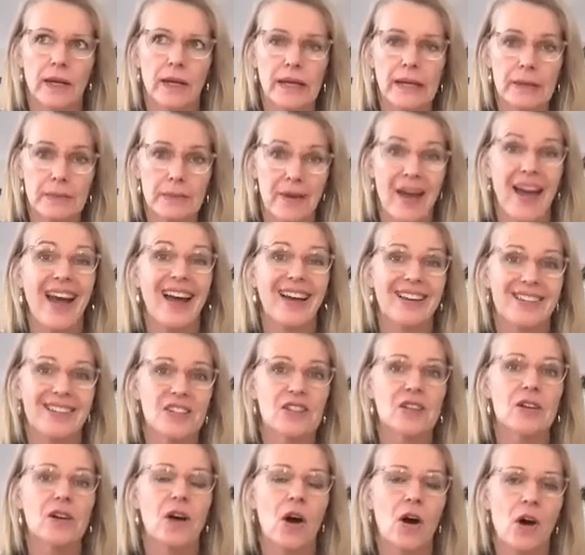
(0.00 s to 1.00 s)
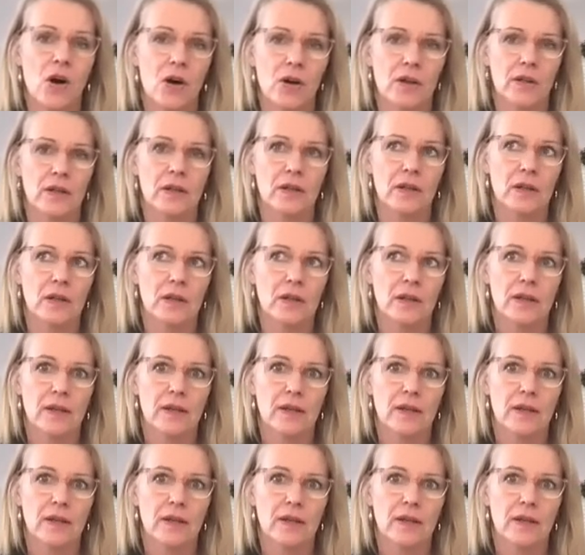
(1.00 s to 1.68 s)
impact on